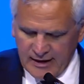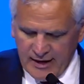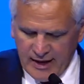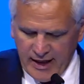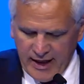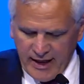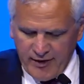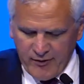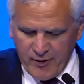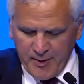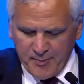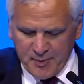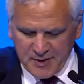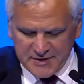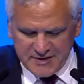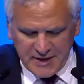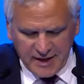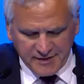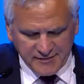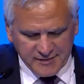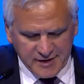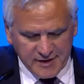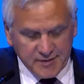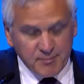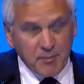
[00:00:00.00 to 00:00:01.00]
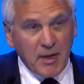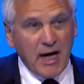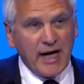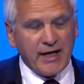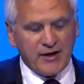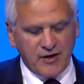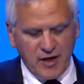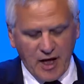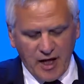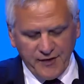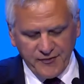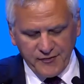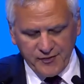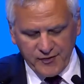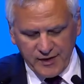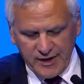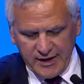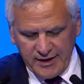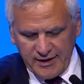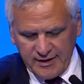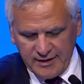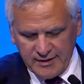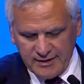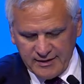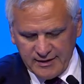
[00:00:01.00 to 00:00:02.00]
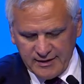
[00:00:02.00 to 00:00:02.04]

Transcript: I represented my country